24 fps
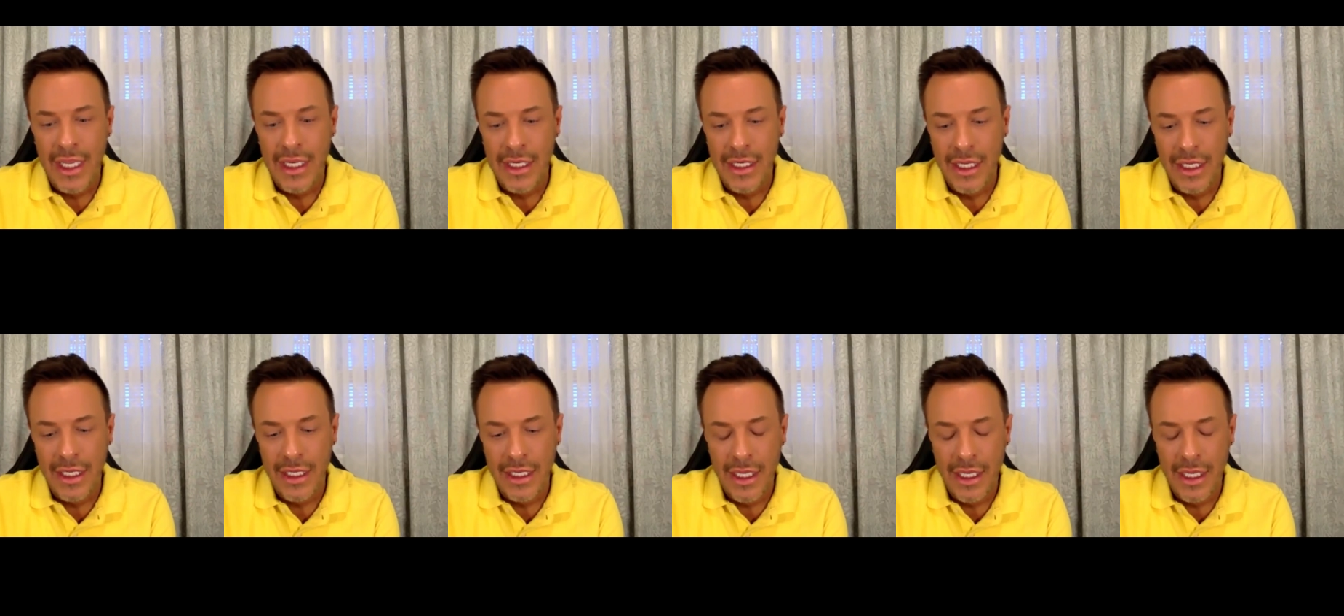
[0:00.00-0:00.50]

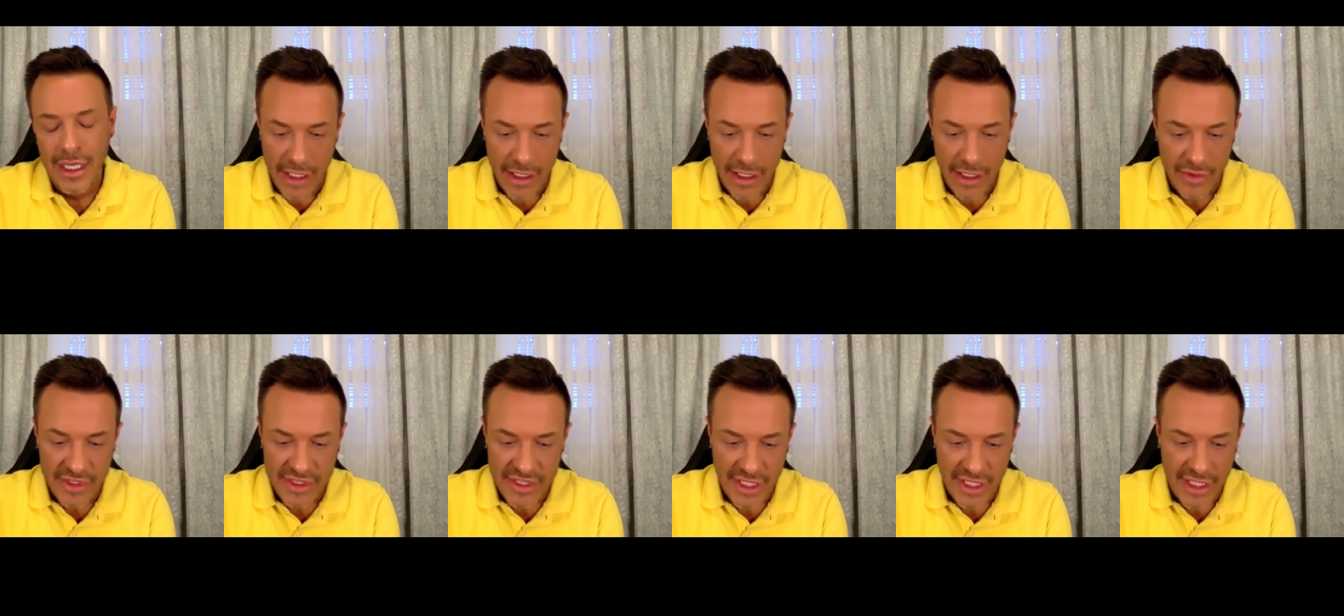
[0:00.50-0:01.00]
And
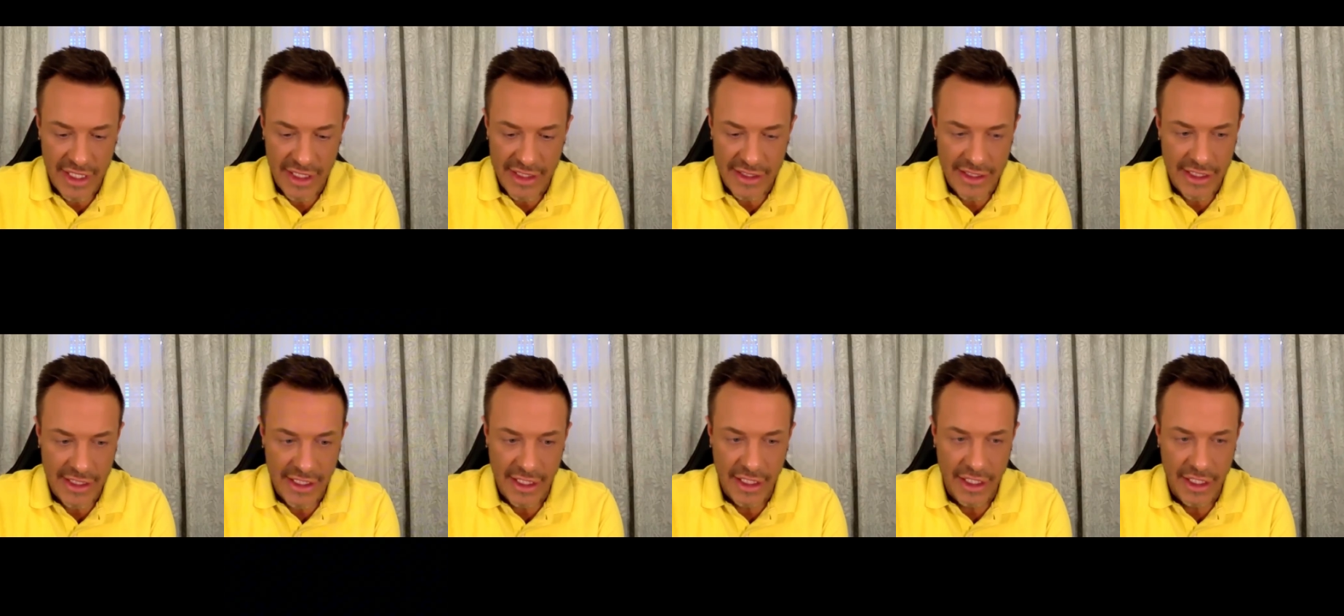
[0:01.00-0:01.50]
I know it's
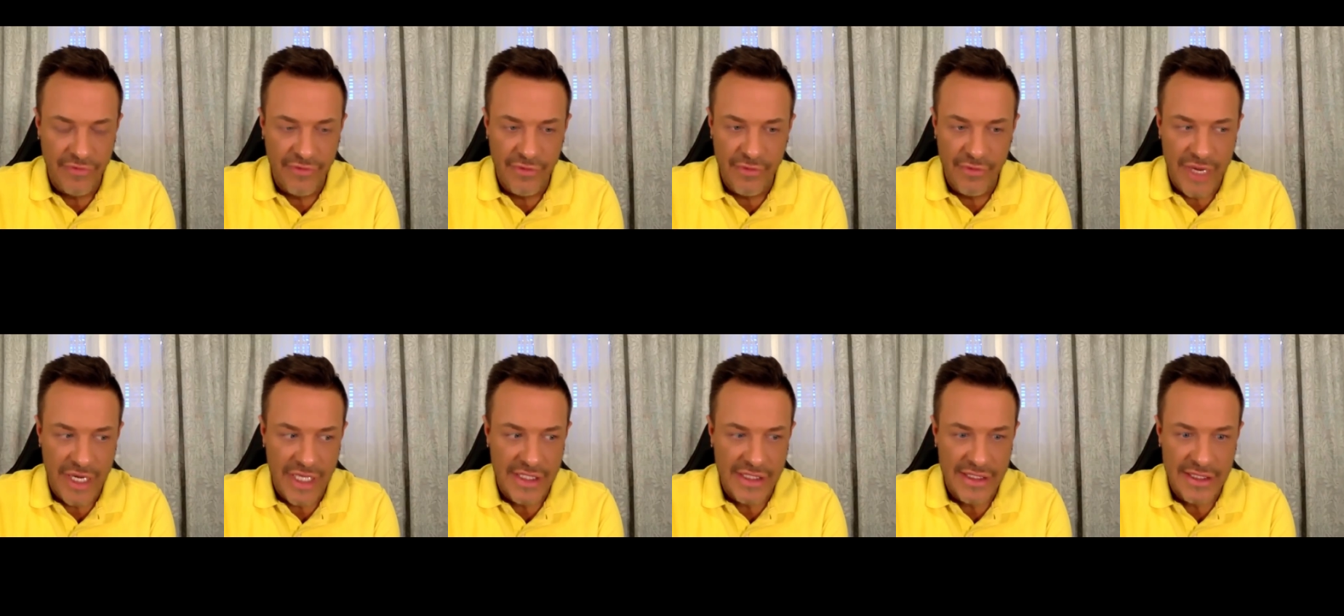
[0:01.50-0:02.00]
easy
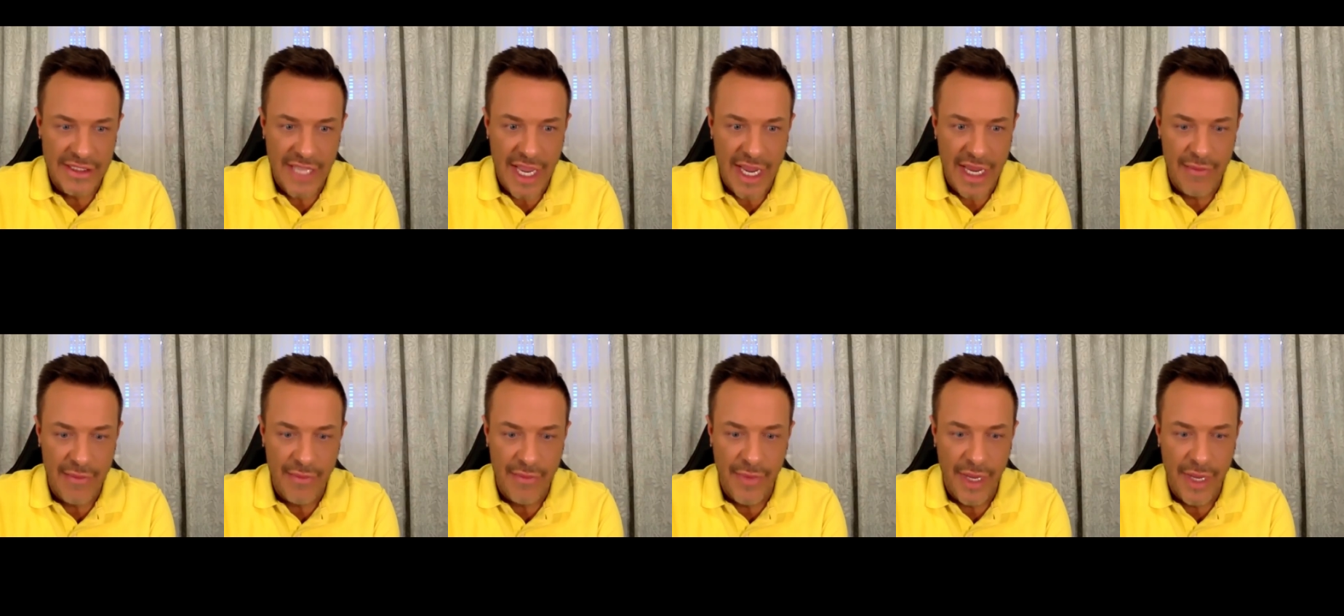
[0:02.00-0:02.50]
for me to
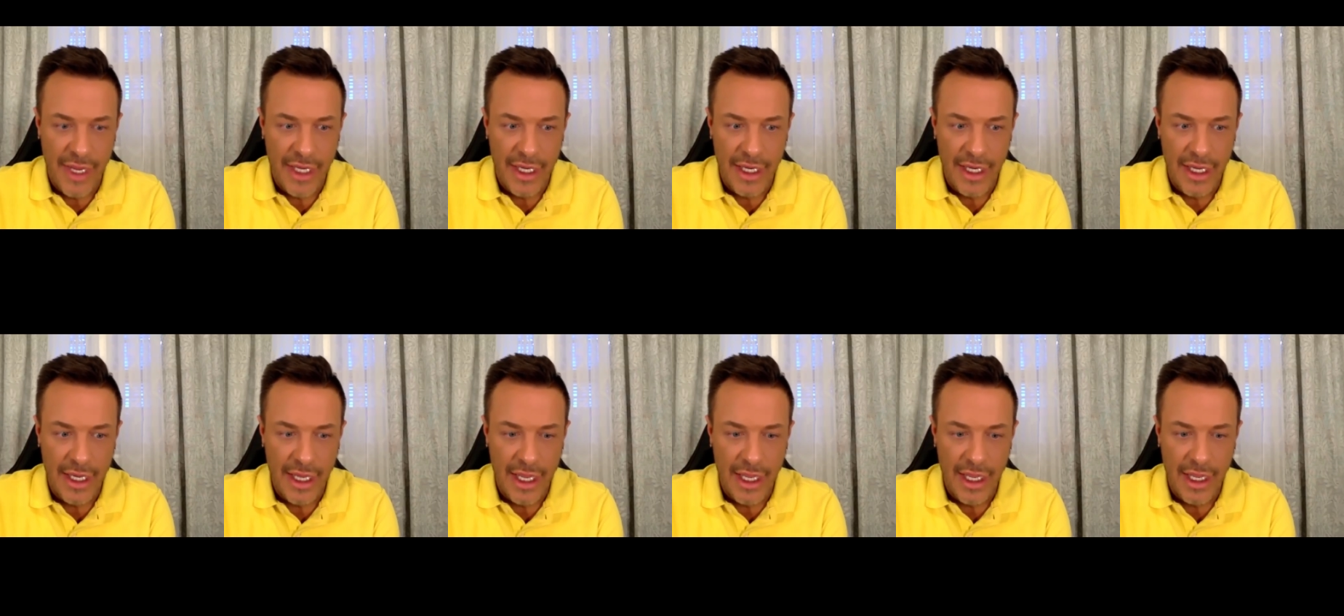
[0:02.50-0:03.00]
say,
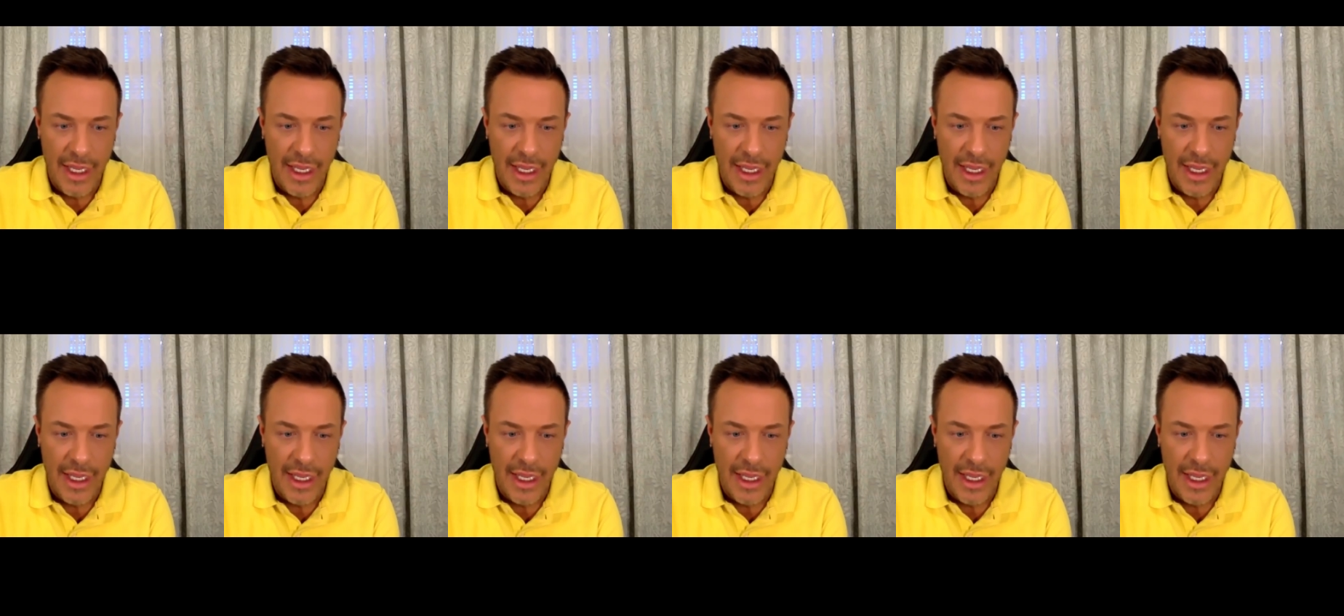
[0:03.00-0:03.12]
but